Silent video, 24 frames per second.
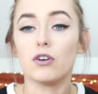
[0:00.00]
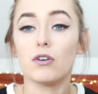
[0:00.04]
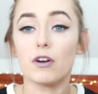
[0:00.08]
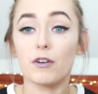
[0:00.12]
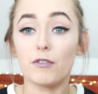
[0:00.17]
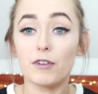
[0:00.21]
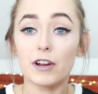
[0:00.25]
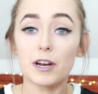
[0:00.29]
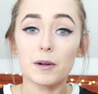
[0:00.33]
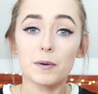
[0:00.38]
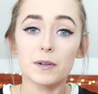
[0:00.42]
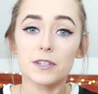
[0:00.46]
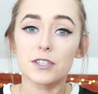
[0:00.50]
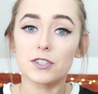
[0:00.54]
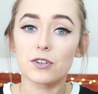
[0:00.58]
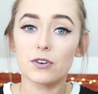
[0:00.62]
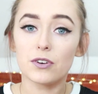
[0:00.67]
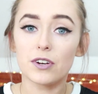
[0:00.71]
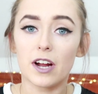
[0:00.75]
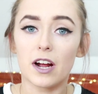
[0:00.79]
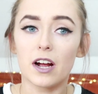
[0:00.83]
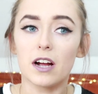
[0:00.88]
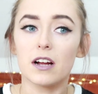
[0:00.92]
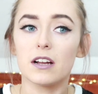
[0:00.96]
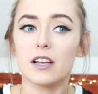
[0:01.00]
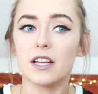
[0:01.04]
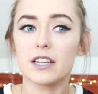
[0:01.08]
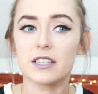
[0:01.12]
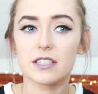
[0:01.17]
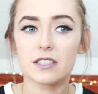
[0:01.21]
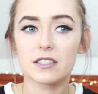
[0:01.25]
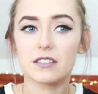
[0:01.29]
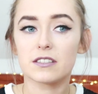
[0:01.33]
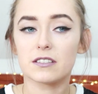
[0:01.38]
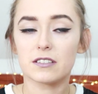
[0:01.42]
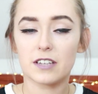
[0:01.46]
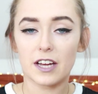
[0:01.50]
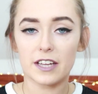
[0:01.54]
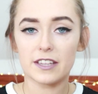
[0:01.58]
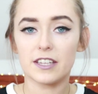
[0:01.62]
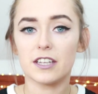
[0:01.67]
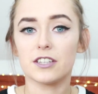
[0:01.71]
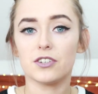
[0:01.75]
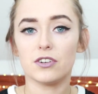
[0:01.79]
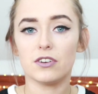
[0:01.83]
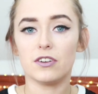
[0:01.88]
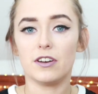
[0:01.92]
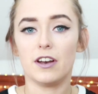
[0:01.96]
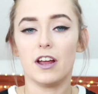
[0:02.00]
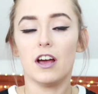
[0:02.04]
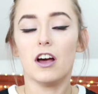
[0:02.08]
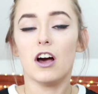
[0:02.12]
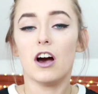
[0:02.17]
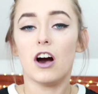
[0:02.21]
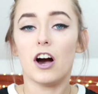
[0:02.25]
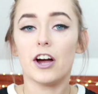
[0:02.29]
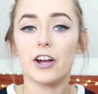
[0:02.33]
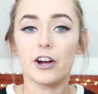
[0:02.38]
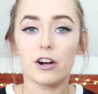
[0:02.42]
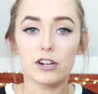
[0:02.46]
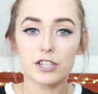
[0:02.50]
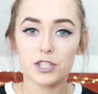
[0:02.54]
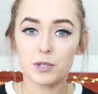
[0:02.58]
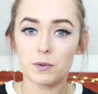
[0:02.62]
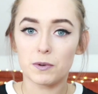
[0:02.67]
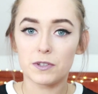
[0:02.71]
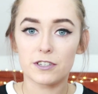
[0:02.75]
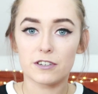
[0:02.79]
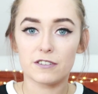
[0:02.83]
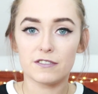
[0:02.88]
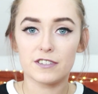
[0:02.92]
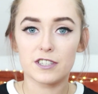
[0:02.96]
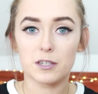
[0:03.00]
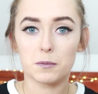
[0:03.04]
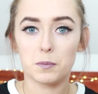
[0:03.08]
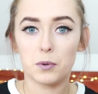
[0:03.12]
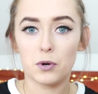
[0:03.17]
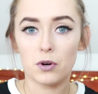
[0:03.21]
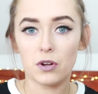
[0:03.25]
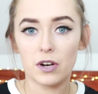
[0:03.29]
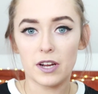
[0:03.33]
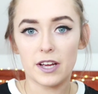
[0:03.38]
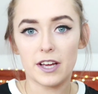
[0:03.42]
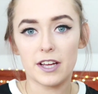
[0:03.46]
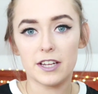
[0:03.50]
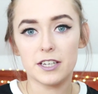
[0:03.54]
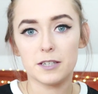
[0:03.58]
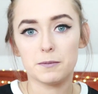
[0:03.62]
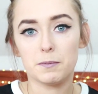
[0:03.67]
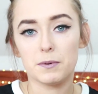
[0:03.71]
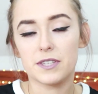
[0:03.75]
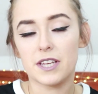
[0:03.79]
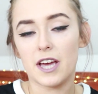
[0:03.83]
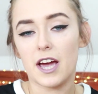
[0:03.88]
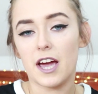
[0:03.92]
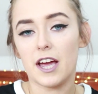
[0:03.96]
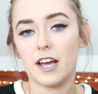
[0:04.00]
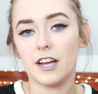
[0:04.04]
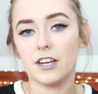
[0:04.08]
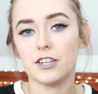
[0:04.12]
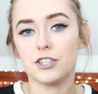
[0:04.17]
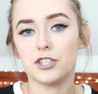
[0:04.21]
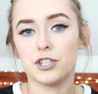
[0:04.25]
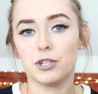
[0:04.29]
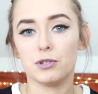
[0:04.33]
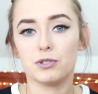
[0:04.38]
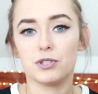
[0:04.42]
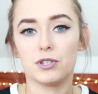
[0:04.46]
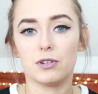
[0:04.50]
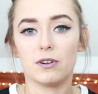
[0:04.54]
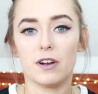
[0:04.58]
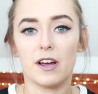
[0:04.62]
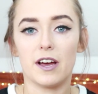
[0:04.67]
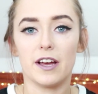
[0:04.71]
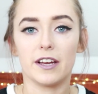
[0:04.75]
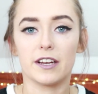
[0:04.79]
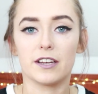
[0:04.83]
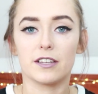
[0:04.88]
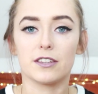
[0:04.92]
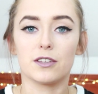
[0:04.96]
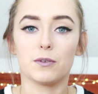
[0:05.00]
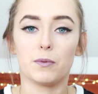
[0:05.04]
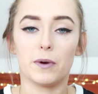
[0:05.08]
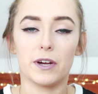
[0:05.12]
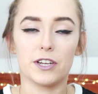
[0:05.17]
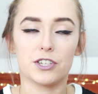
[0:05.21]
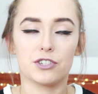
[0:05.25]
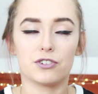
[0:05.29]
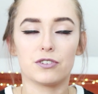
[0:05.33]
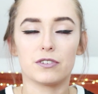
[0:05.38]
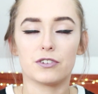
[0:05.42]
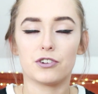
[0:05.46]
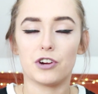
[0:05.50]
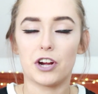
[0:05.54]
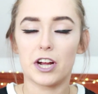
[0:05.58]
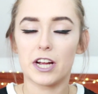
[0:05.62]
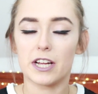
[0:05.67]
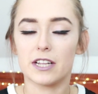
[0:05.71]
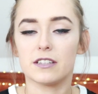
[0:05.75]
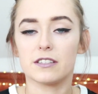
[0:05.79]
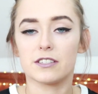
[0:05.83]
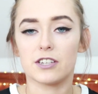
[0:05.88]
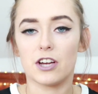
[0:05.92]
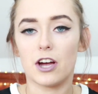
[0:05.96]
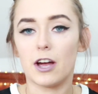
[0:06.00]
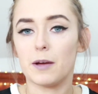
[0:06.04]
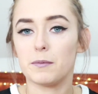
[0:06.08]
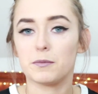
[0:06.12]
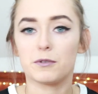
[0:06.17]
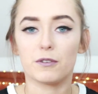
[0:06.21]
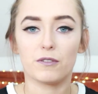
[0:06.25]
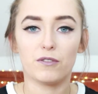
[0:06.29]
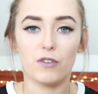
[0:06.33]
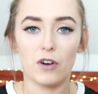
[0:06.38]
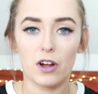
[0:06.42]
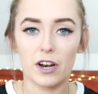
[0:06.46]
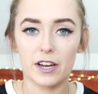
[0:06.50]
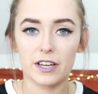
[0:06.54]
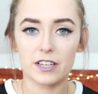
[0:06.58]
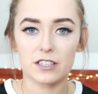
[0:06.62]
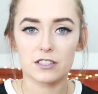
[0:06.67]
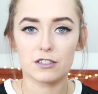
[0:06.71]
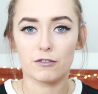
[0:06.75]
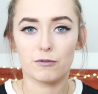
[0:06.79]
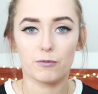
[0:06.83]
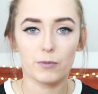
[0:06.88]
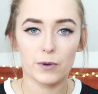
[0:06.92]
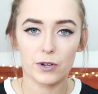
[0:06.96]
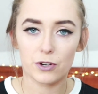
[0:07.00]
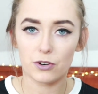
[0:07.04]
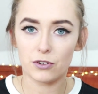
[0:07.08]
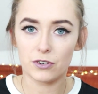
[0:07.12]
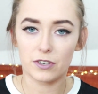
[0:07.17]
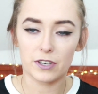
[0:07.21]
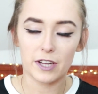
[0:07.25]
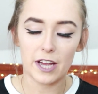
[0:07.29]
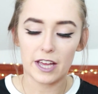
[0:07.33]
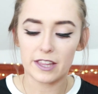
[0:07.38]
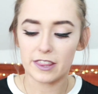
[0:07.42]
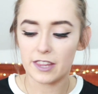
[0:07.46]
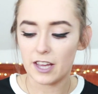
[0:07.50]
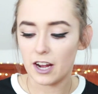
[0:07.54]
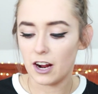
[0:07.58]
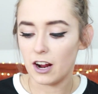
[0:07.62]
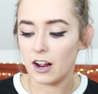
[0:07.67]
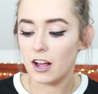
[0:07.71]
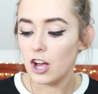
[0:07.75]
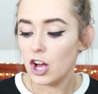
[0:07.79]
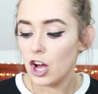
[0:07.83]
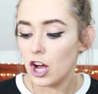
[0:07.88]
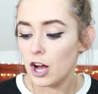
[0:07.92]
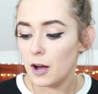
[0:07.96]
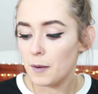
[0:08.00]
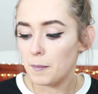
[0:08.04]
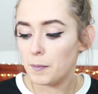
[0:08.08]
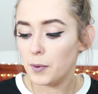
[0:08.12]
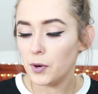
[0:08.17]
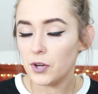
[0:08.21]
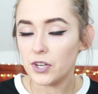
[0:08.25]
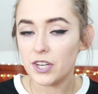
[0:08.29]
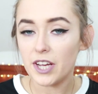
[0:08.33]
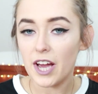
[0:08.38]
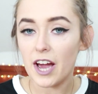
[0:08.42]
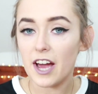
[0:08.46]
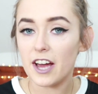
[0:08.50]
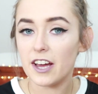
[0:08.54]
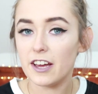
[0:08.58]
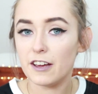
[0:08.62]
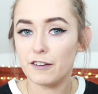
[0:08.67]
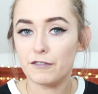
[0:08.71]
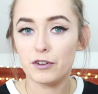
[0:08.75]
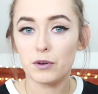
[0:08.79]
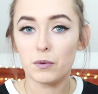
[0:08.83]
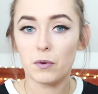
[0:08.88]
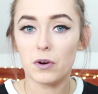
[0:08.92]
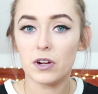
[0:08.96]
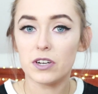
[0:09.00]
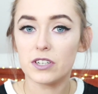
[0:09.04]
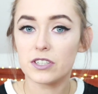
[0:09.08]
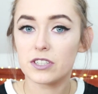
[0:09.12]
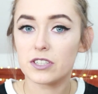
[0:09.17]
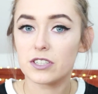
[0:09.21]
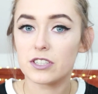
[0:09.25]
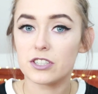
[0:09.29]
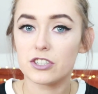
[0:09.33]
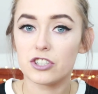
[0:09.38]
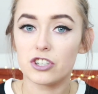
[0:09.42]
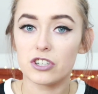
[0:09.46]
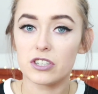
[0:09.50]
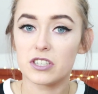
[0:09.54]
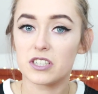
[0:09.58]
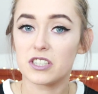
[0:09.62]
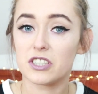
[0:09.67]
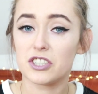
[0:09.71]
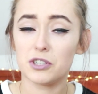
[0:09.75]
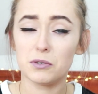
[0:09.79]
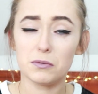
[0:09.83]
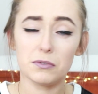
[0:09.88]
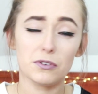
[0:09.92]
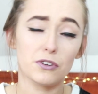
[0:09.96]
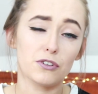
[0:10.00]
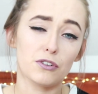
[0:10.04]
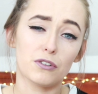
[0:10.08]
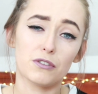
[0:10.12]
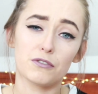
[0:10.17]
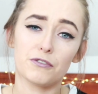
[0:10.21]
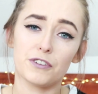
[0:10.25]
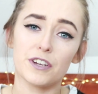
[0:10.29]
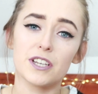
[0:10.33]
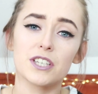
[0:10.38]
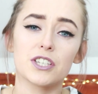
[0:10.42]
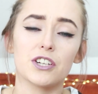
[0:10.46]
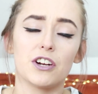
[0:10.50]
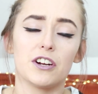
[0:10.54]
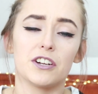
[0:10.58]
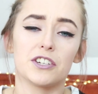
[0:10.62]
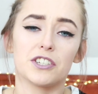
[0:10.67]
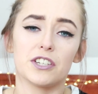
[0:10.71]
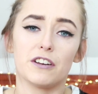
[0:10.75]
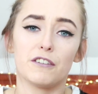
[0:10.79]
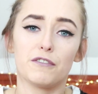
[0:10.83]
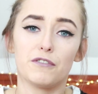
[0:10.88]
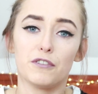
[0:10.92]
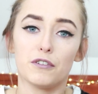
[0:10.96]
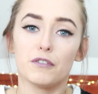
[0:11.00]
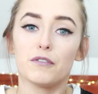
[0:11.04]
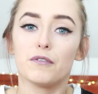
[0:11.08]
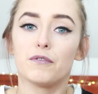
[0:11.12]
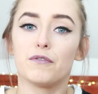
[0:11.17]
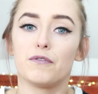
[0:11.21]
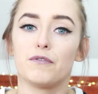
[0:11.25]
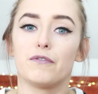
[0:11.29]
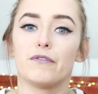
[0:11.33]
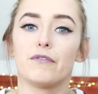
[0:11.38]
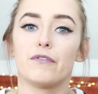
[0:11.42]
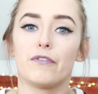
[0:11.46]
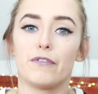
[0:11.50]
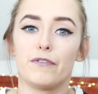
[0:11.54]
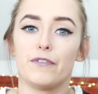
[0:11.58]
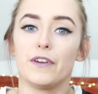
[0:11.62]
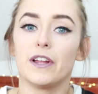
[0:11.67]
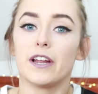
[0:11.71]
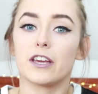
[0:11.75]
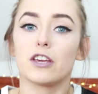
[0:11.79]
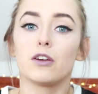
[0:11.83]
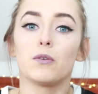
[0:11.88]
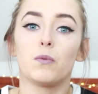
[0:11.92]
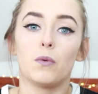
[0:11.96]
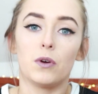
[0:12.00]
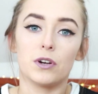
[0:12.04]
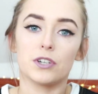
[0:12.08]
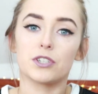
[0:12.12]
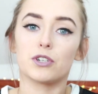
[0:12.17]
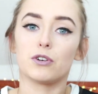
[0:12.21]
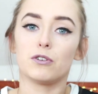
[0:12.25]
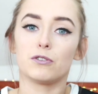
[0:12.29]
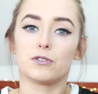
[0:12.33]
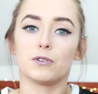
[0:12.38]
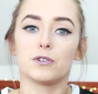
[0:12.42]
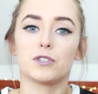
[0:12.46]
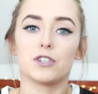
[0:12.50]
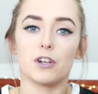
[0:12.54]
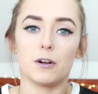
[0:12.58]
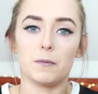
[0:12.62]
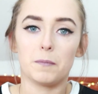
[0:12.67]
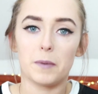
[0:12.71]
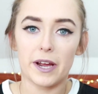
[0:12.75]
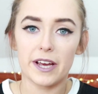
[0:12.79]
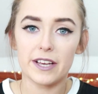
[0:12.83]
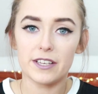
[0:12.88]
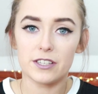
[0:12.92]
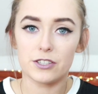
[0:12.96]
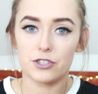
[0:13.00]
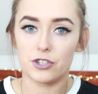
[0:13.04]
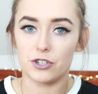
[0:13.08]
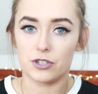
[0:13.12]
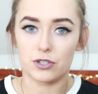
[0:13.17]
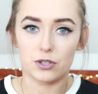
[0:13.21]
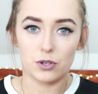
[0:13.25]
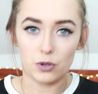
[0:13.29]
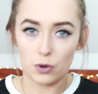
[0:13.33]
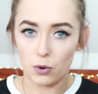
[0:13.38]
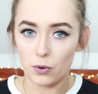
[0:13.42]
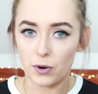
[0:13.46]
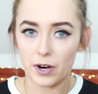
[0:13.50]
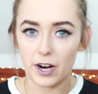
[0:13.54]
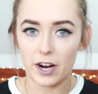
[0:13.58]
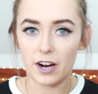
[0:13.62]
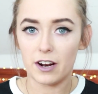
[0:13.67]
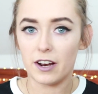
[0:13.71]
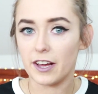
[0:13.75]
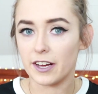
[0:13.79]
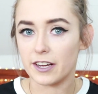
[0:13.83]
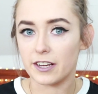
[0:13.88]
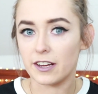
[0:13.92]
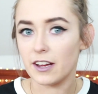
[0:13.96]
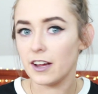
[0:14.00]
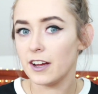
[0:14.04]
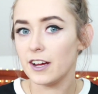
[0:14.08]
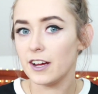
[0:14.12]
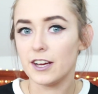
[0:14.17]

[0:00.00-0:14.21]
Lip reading: oh, I really want to go there, let's get that done. I also wanted to visit Poland, but then due to the way train times were falling and stuff, we couldn't get there. But yeah, if you want, just do your own research, and if you feel like you want to go to a certain place, just go there.